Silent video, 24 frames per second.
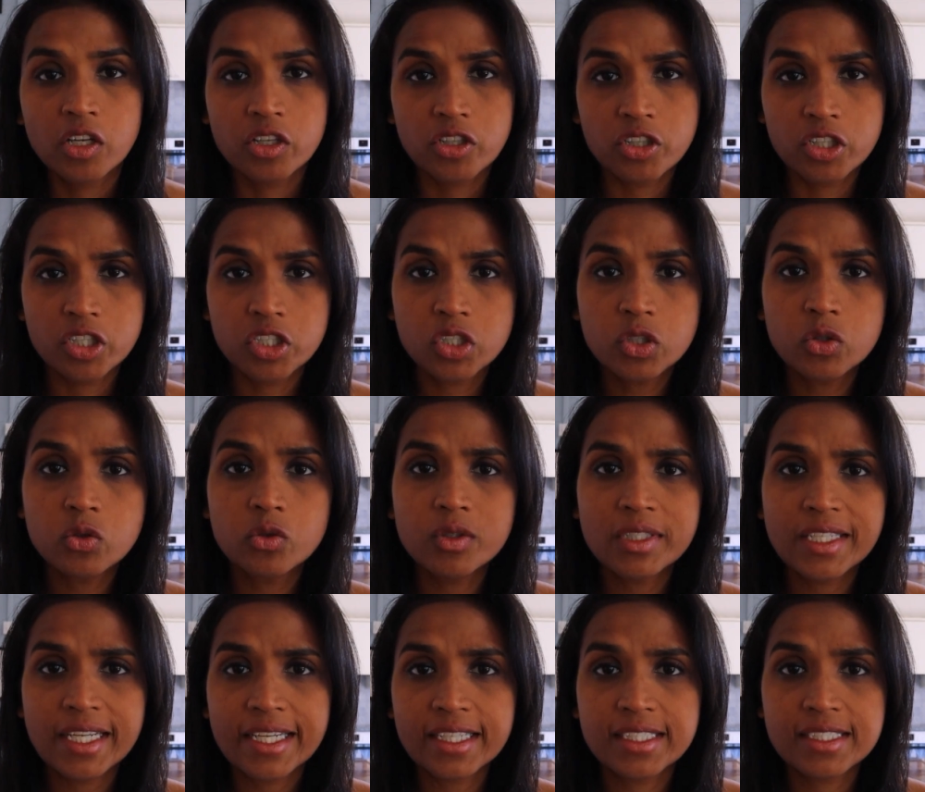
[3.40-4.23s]
You
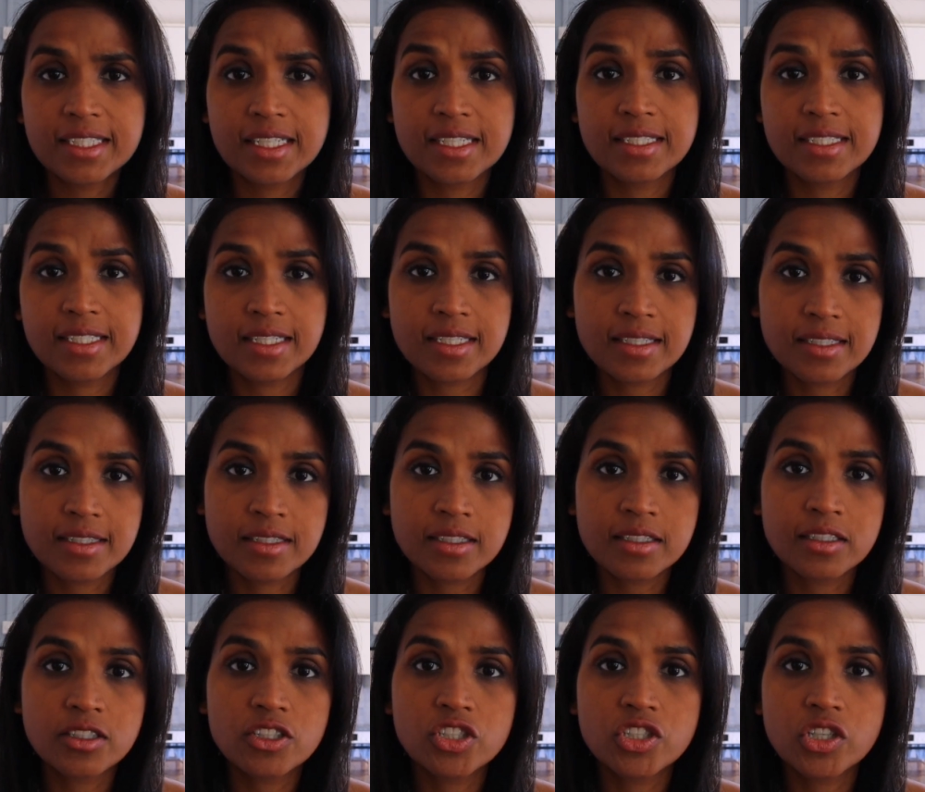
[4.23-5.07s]
need to
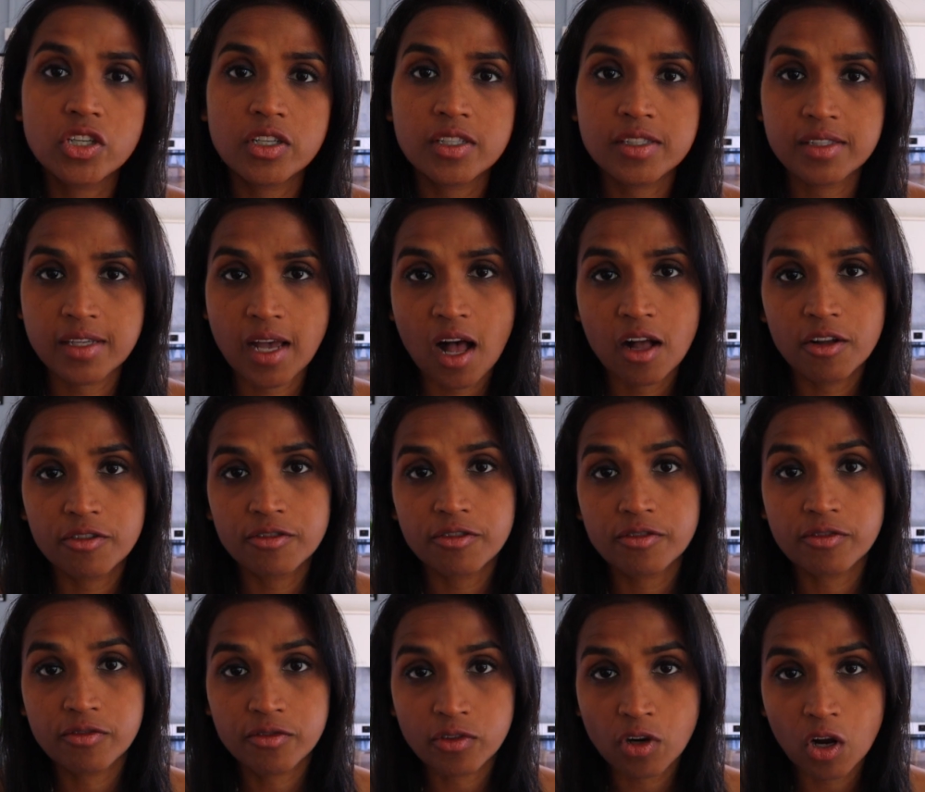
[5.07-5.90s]
distance
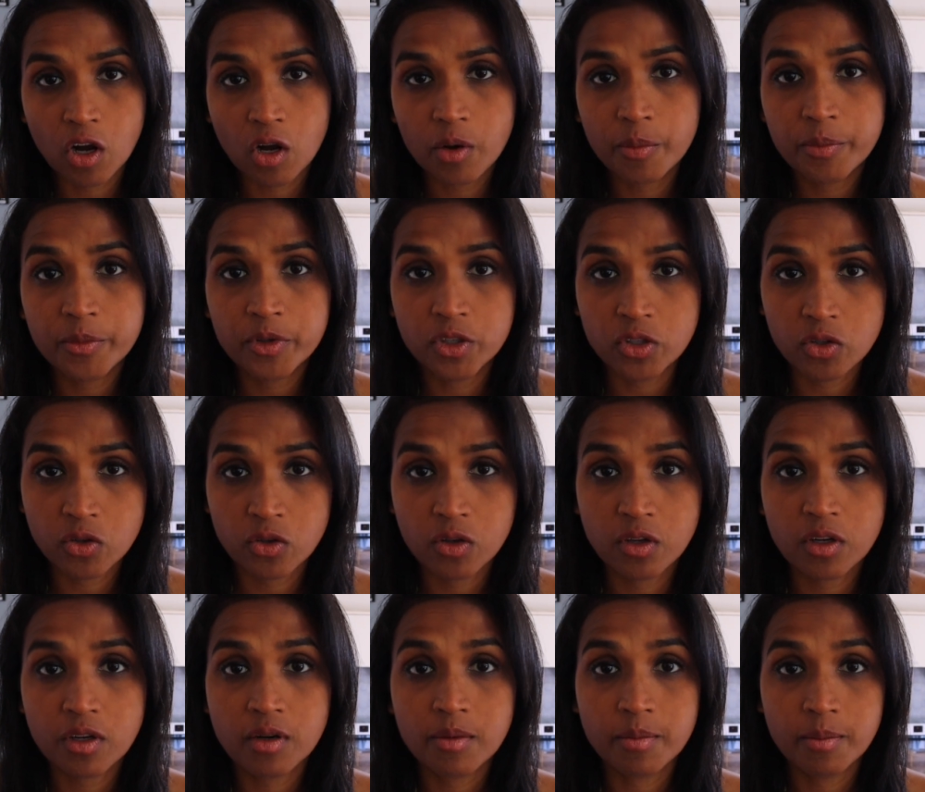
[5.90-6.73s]
yourself from
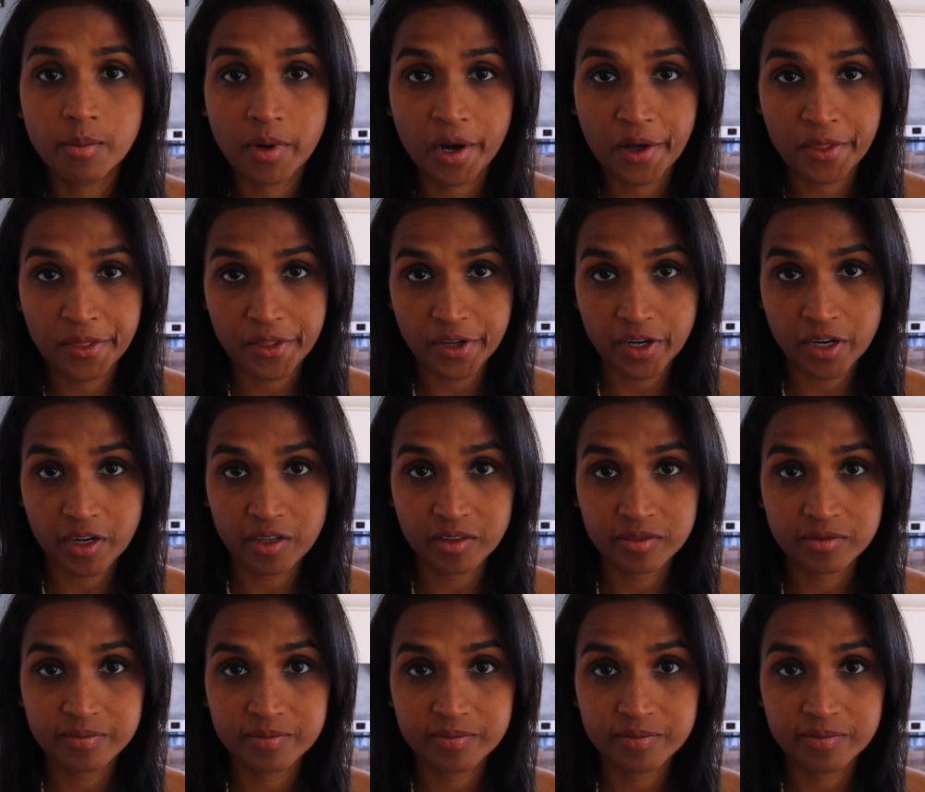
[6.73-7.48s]
your mother.